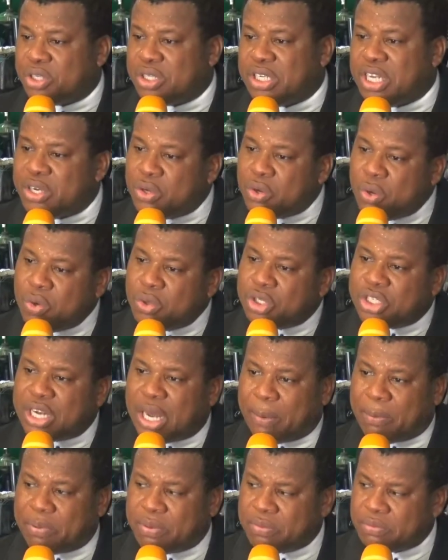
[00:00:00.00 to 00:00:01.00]
they don't look sharp.
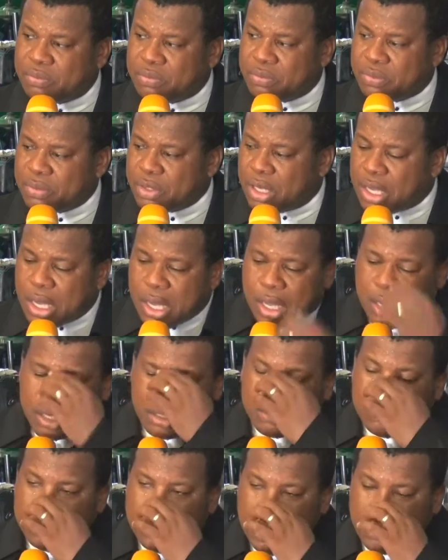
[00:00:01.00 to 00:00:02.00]

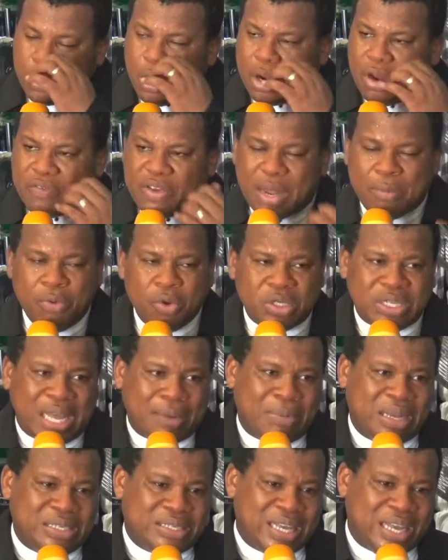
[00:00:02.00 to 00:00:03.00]
None of them looks like my
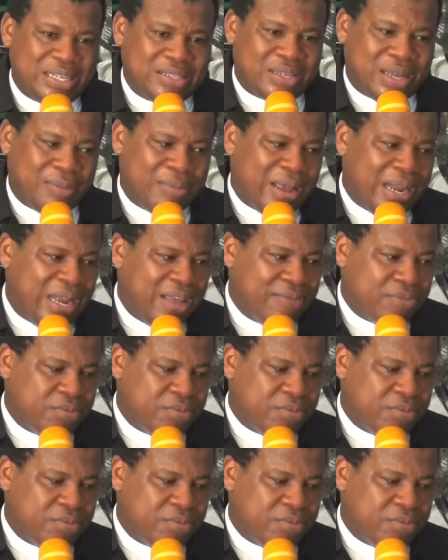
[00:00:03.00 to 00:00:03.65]
size at my level.